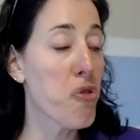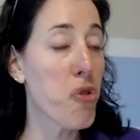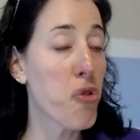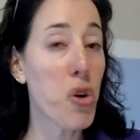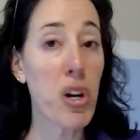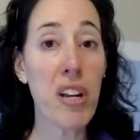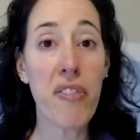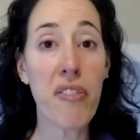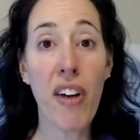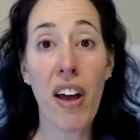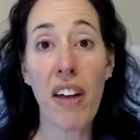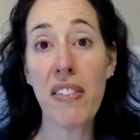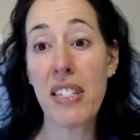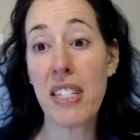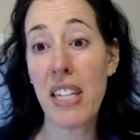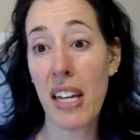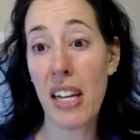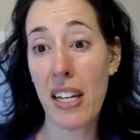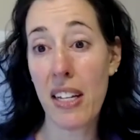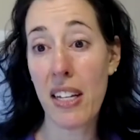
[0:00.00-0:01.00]
45
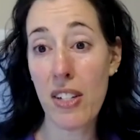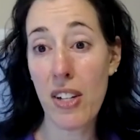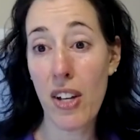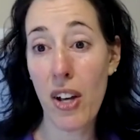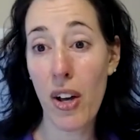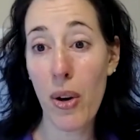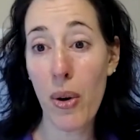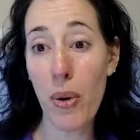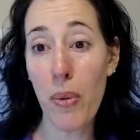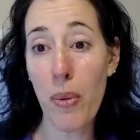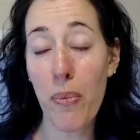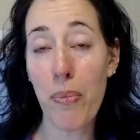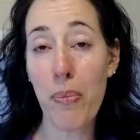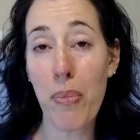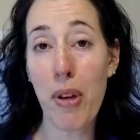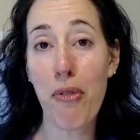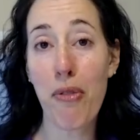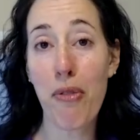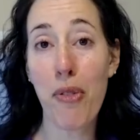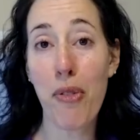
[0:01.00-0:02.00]
seconds ago,
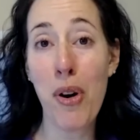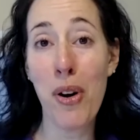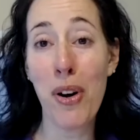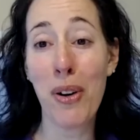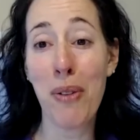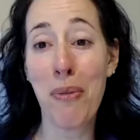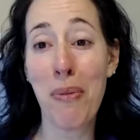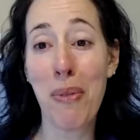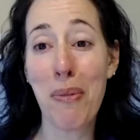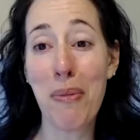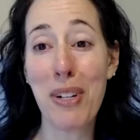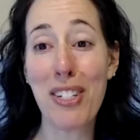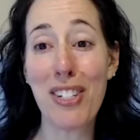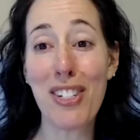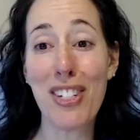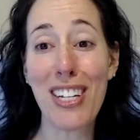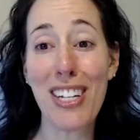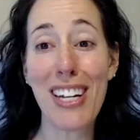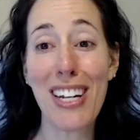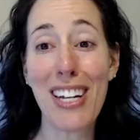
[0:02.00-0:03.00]
before when
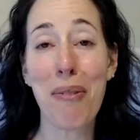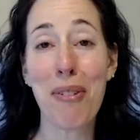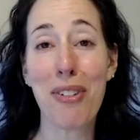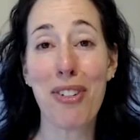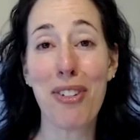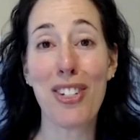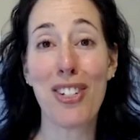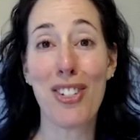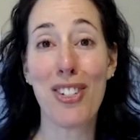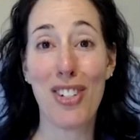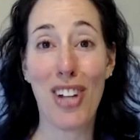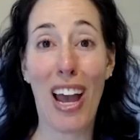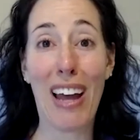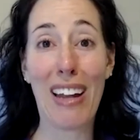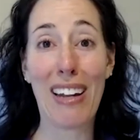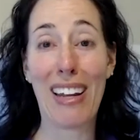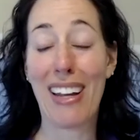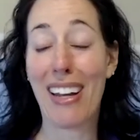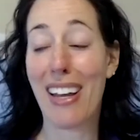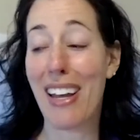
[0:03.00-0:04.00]
she and I were just
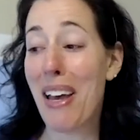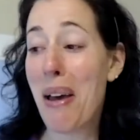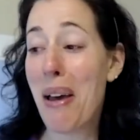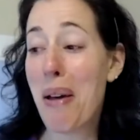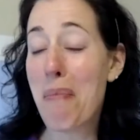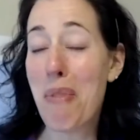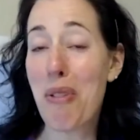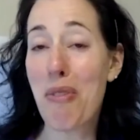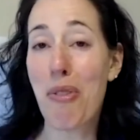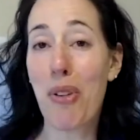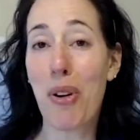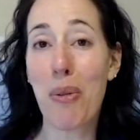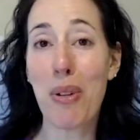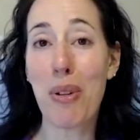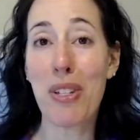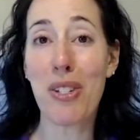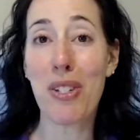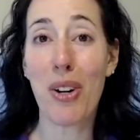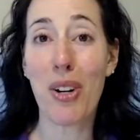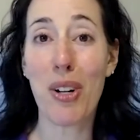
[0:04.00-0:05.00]
chatting before we
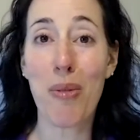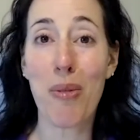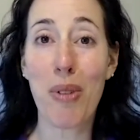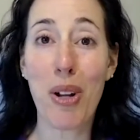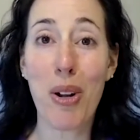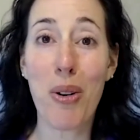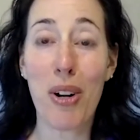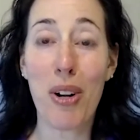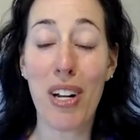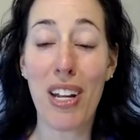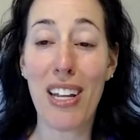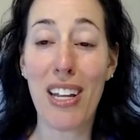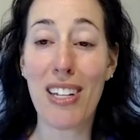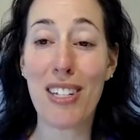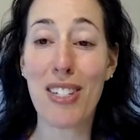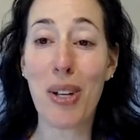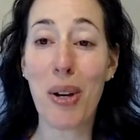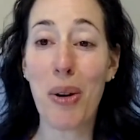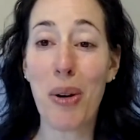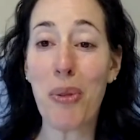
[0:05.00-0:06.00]
started recording.
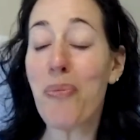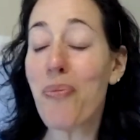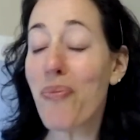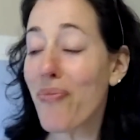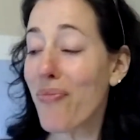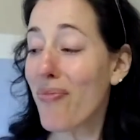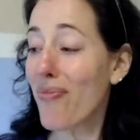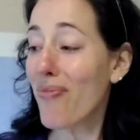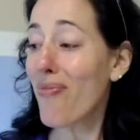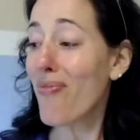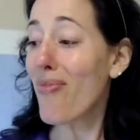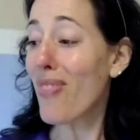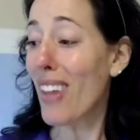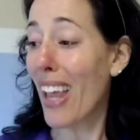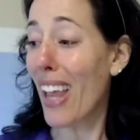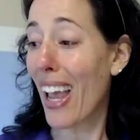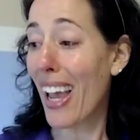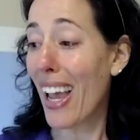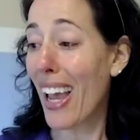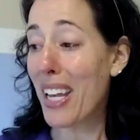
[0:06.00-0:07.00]
So
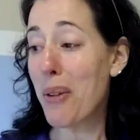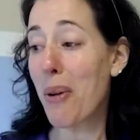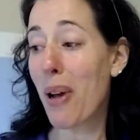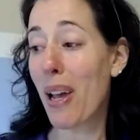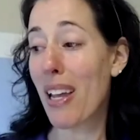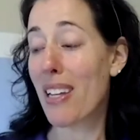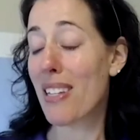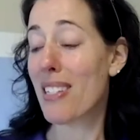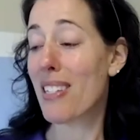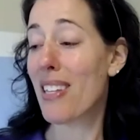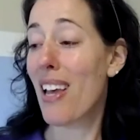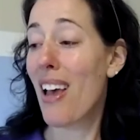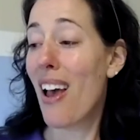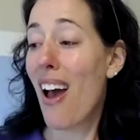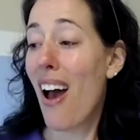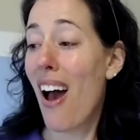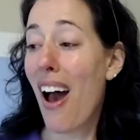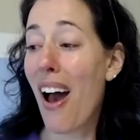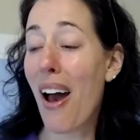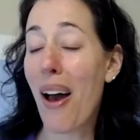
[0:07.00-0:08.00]
anyways,
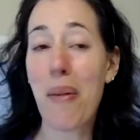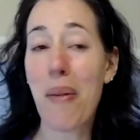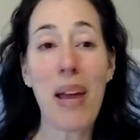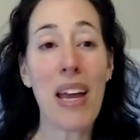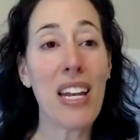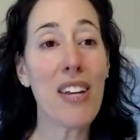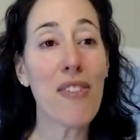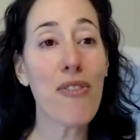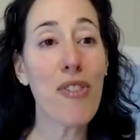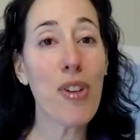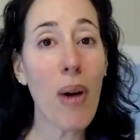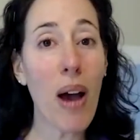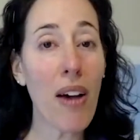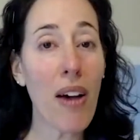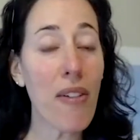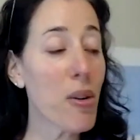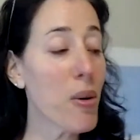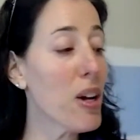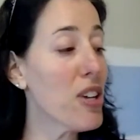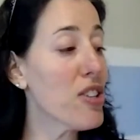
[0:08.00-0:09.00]
and if you
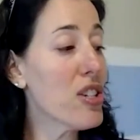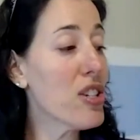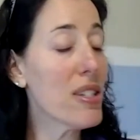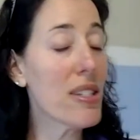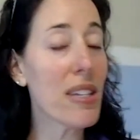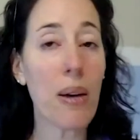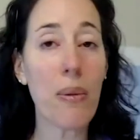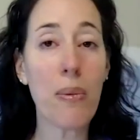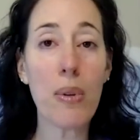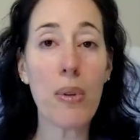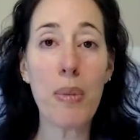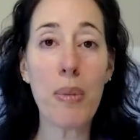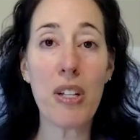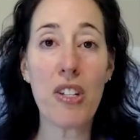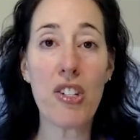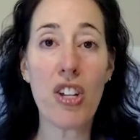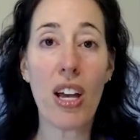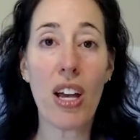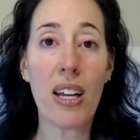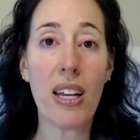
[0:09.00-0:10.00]
have questions, I will be
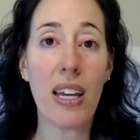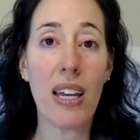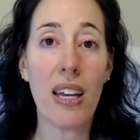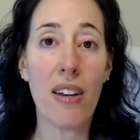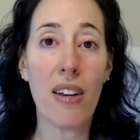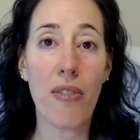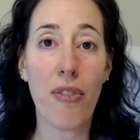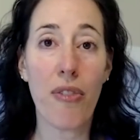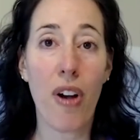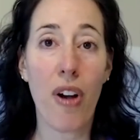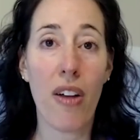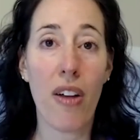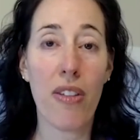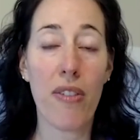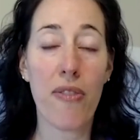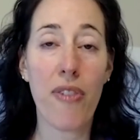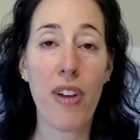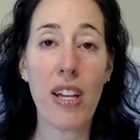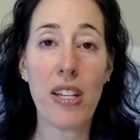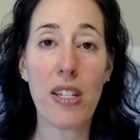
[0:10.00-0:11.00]
checking on the
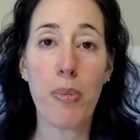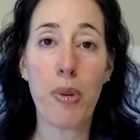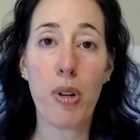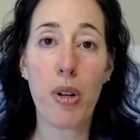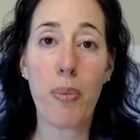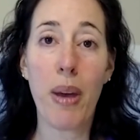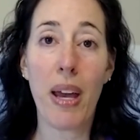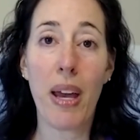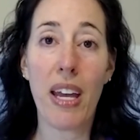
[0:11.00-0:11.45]
Facebook